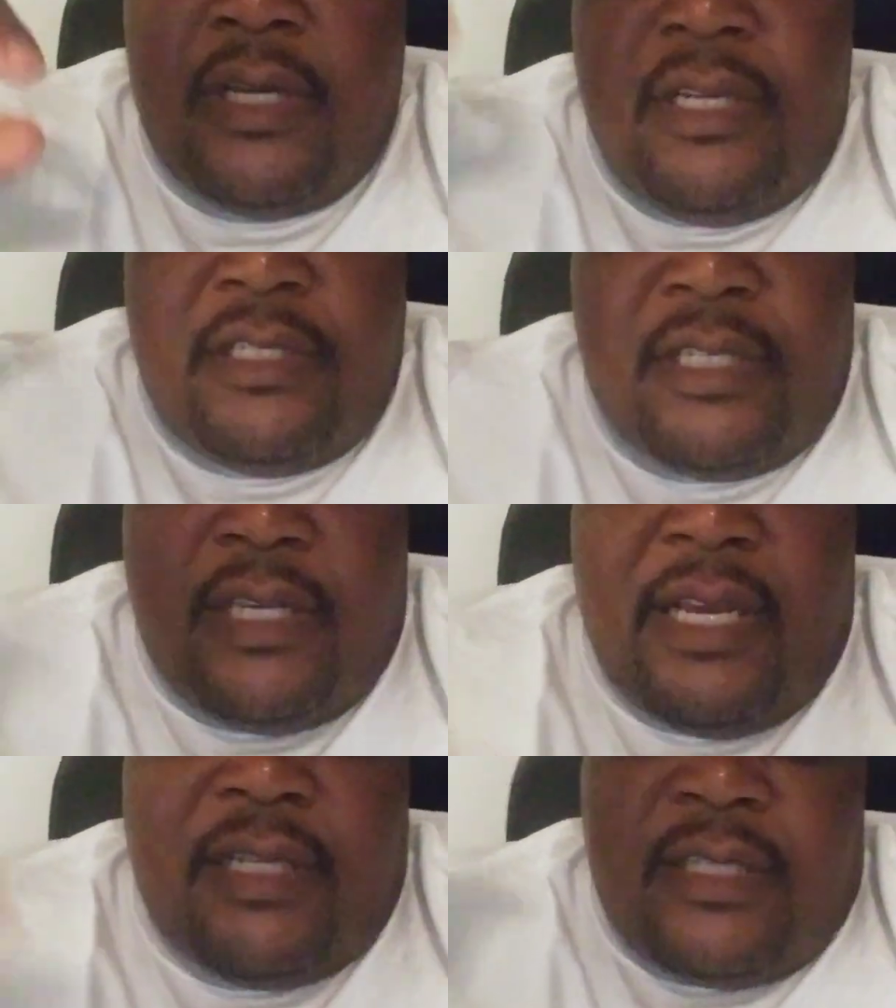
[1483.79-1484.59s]
Just
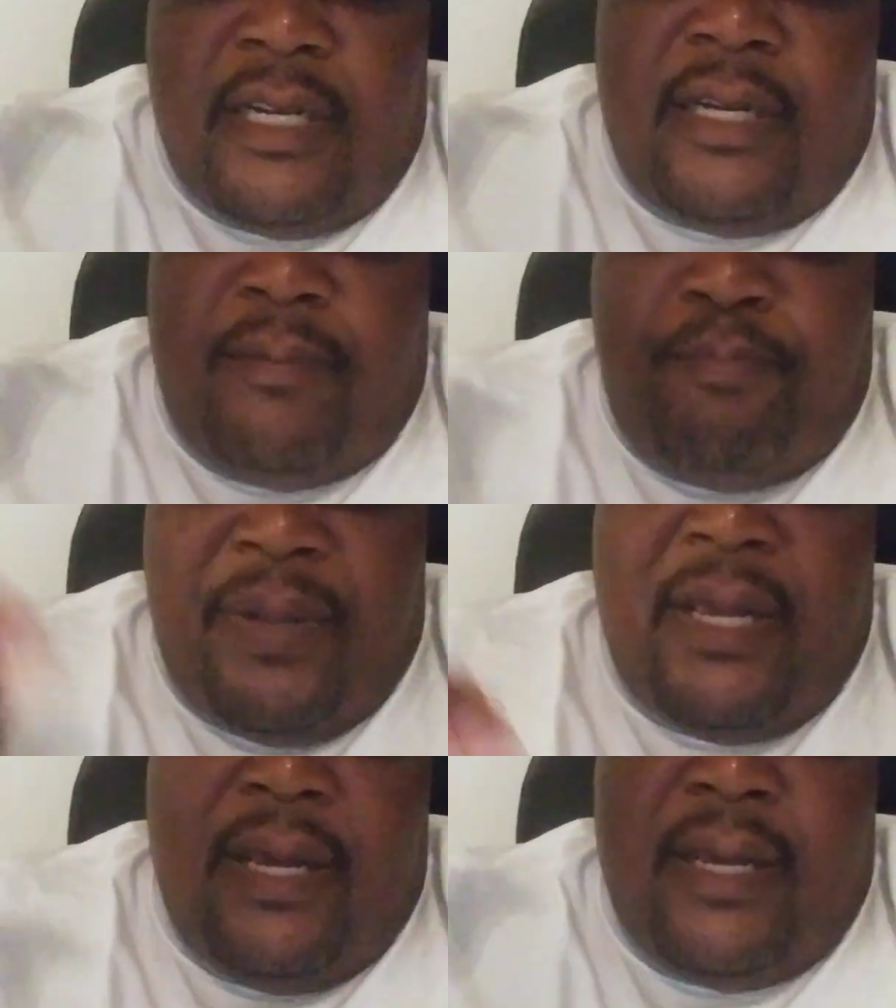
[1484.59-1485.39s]
get to the
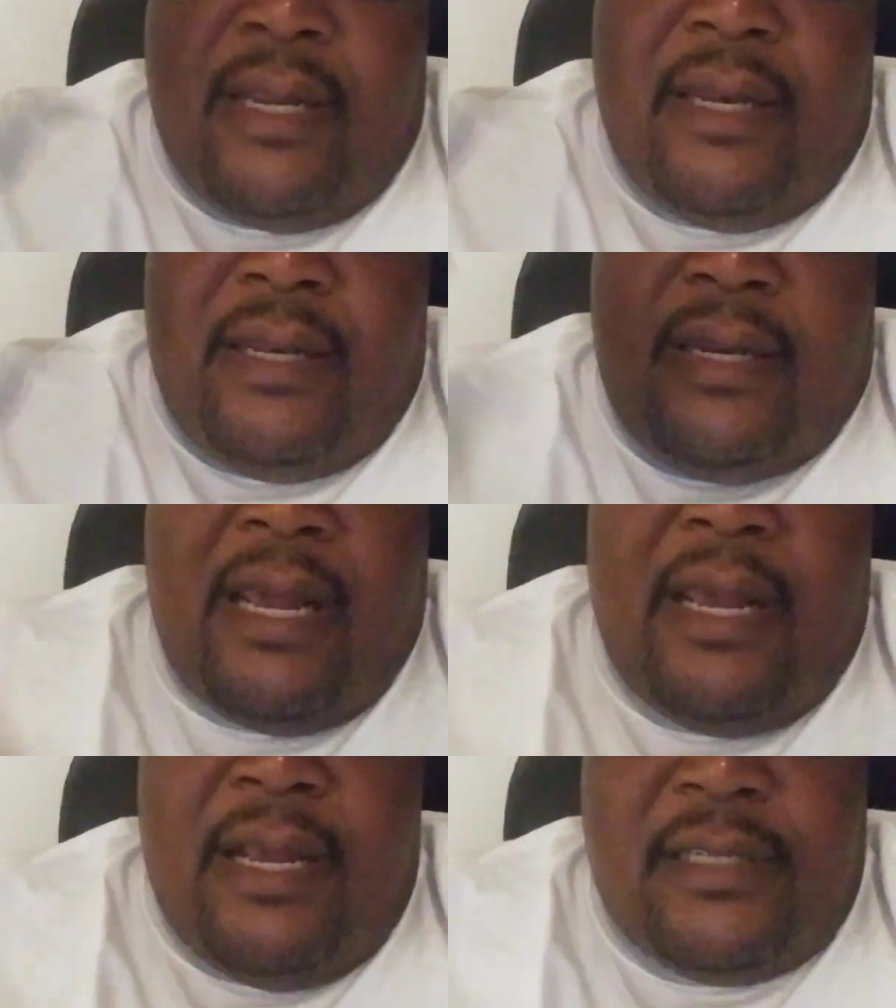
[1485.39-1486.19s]
big
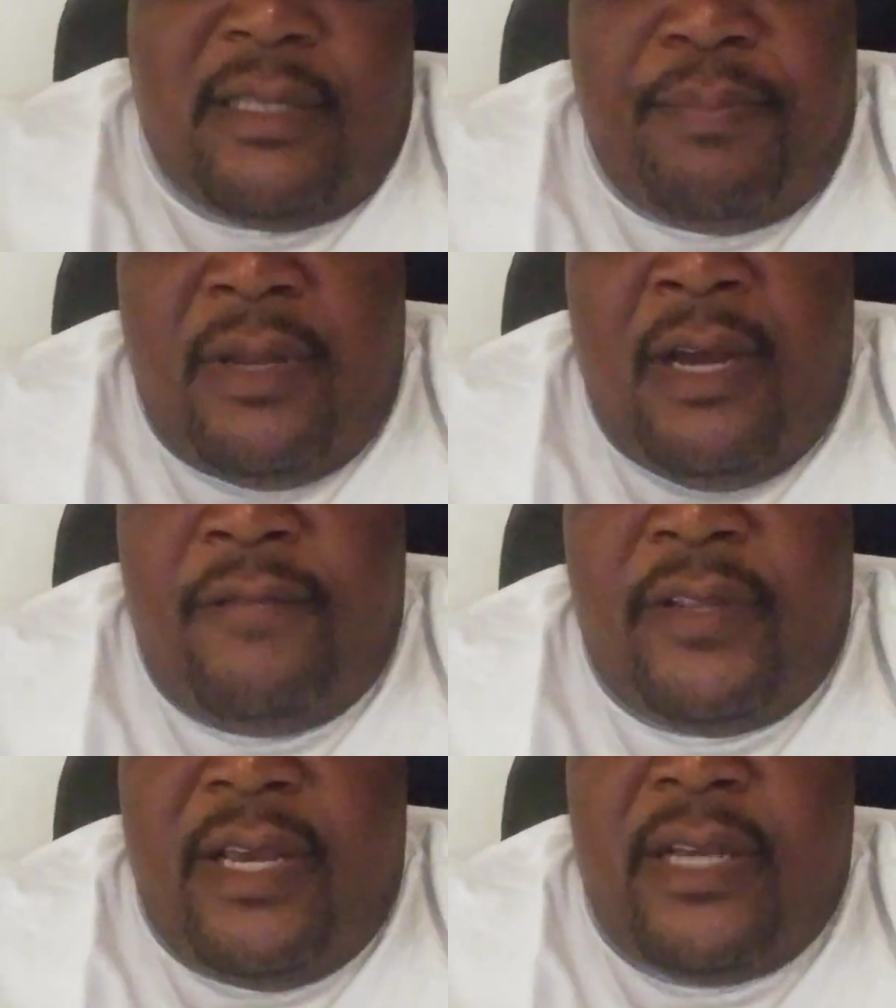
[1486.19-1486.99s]
dance, the playoff
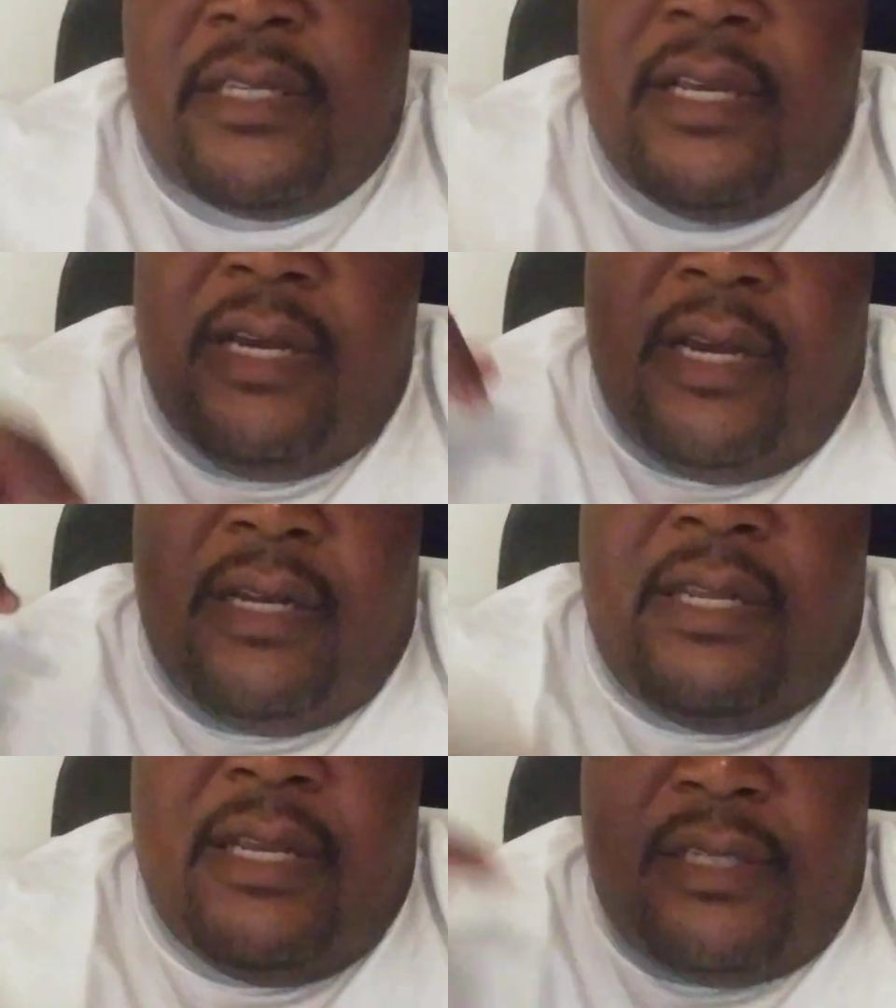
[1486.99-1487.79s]
dance, and
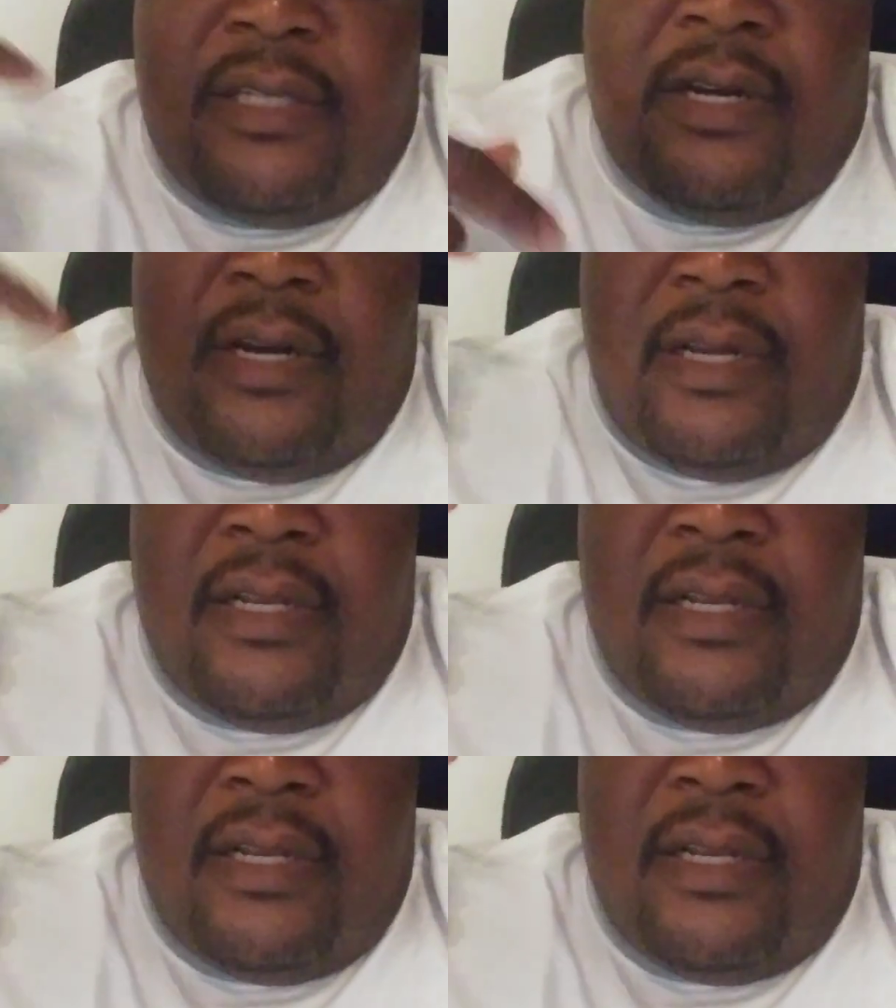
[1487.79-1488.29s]
then start